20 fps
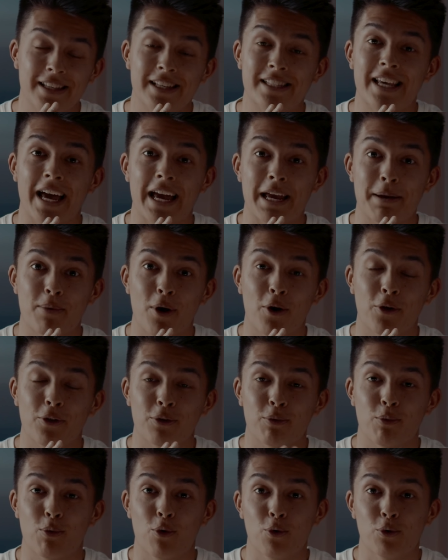tape on
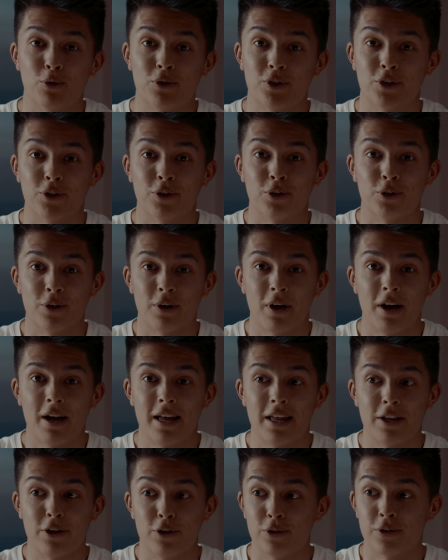the wall to
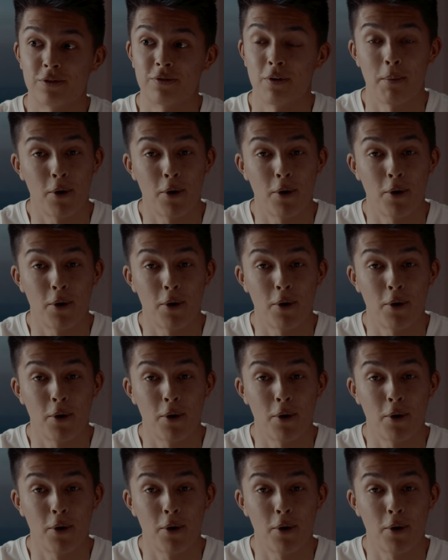use for